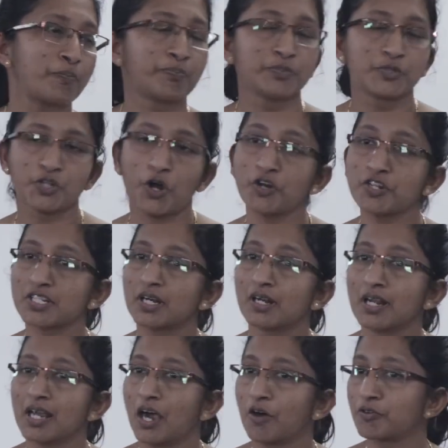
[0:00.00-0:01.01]
John
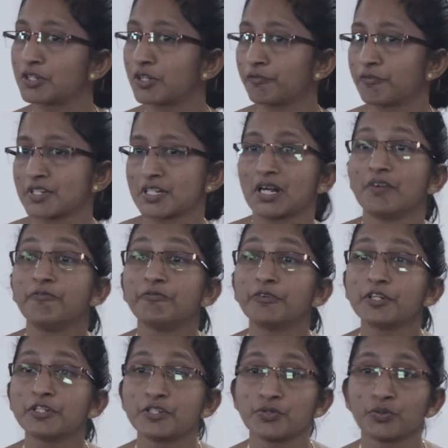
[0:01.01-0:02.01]
Sculley out of his
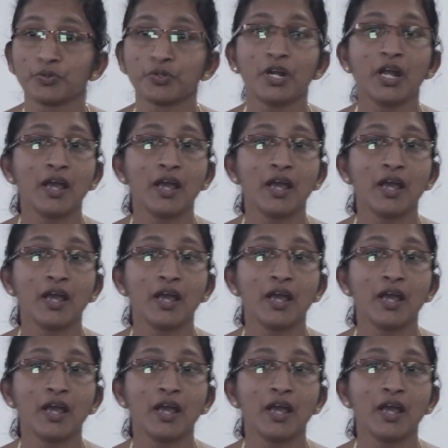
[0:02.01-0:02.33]
comfort zone